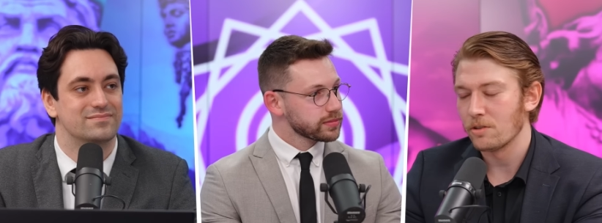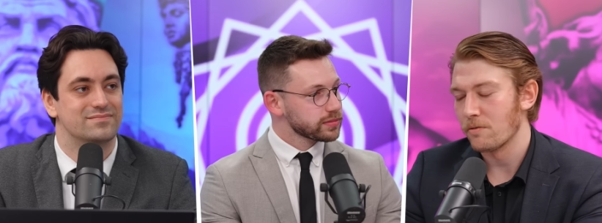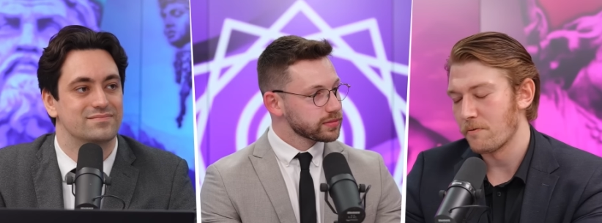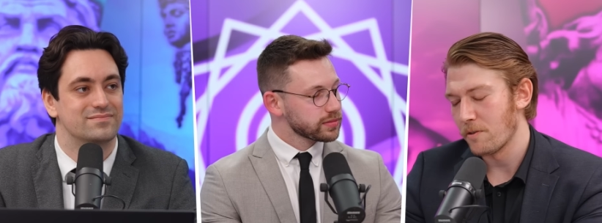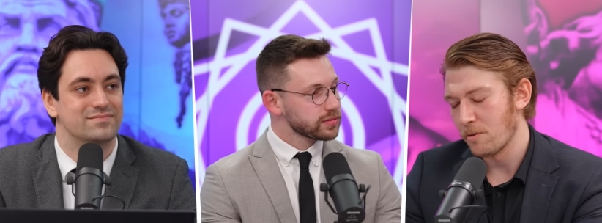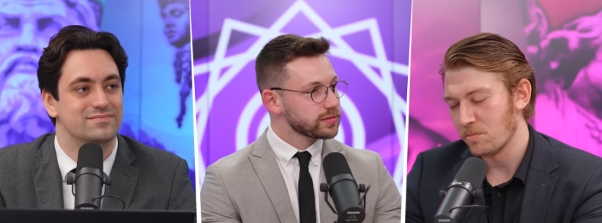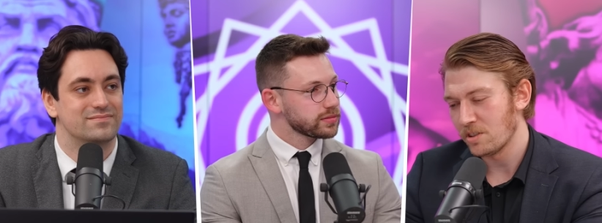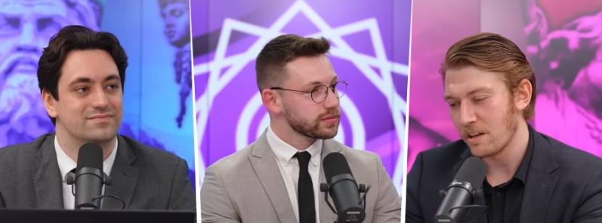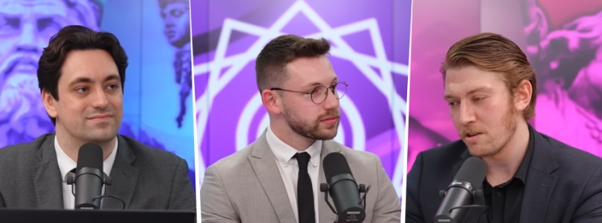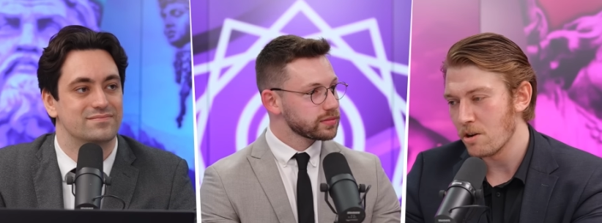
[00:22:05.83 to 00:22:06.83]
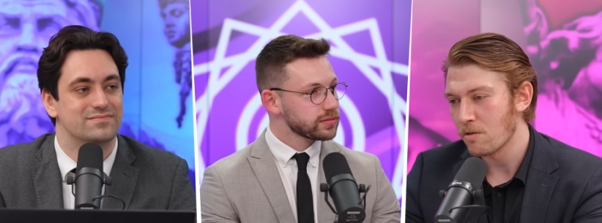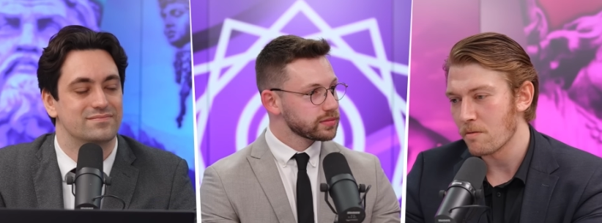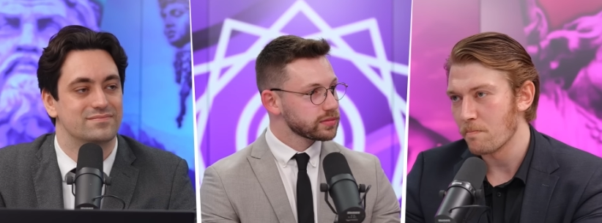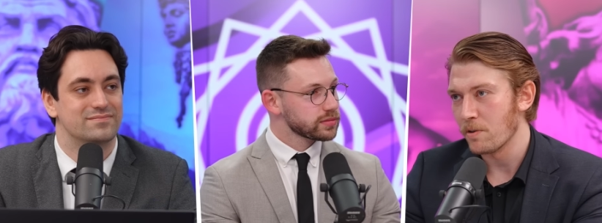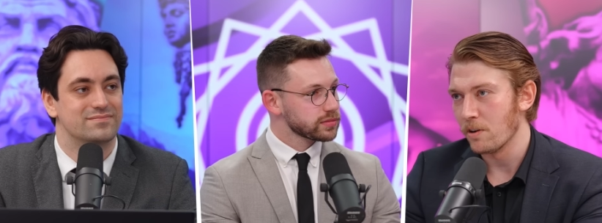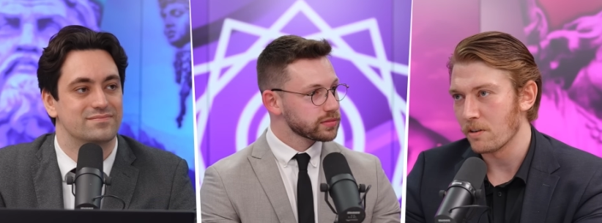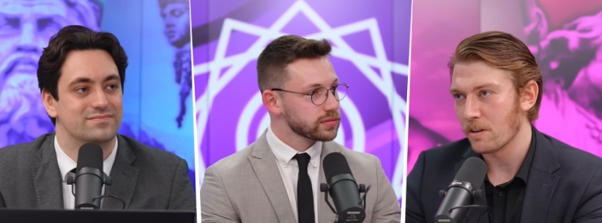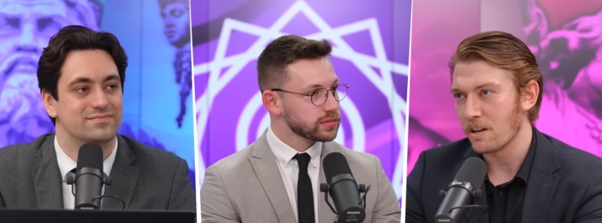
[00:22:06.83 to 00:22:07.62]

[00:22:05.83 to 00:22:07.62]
Speaker 1: of, um, say, Nuremberg,